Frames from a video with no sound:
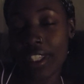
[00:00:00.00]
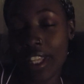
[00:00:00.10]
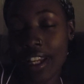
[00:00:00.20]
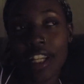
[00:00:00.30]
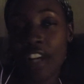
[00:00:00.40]

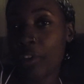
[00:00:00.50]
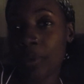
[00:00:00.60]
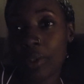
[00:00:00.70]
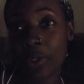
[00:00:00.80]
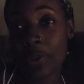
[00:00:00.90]
that
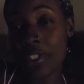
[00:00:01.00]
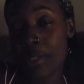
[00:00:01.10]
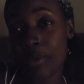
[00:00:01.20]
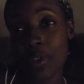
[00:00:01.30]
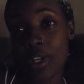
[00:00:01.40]
everyone who
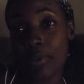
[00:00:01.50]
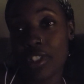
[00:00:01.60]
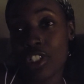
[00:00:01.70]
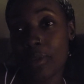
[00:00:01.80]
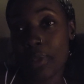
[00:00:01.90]
subscribed to
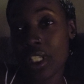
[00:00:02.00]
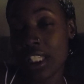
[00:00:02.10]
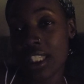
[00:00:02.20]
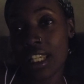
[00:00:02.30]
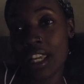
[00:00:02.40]
Gems
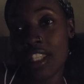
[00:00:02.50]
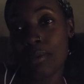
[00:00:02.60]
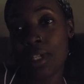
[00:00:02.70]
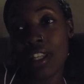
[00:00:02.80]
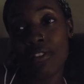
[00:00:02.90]
Holistic has
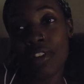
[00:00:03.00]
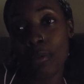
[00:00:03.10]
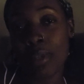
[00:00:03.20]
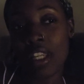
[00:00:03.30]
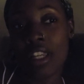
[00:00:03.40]
been
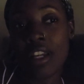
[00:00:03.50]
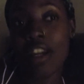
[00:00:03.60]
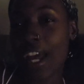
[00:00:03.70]
giving me.